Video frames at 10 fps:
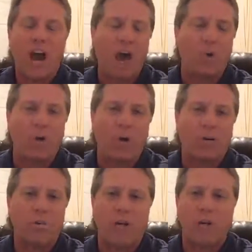I want to
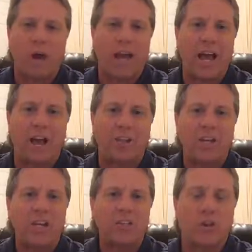welcome anybody out
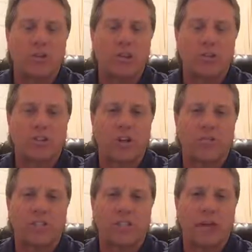to our church
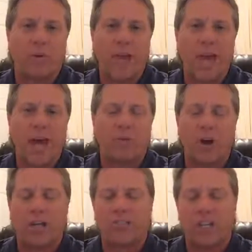services that we have
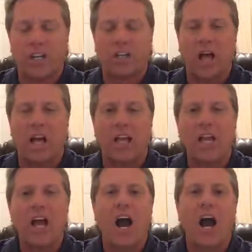at 10 o'clock,
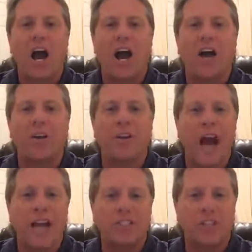
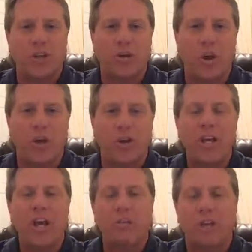9 Cedar Road
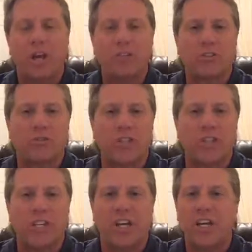in Pecosa,
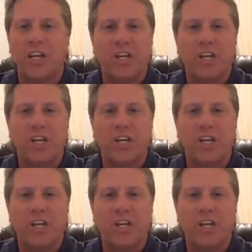Virginia.